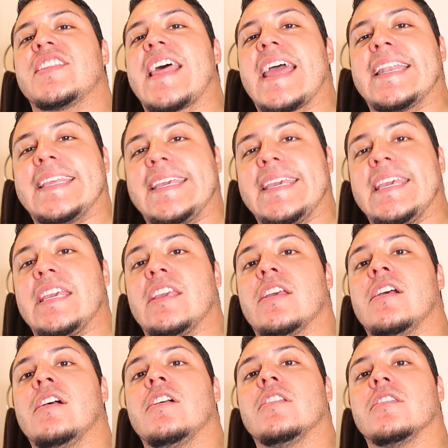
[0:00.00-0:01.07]
to that
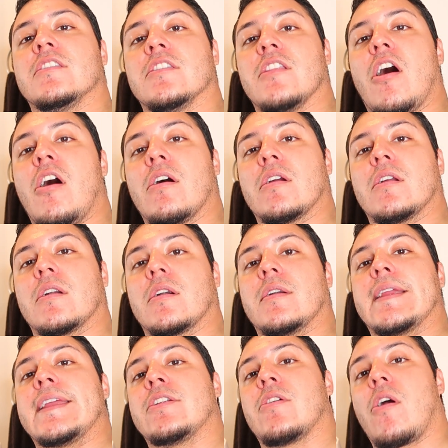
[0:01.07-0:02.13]
gi
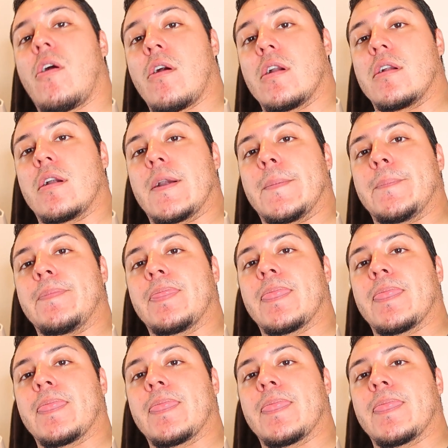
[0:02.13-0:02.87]
longer and harder.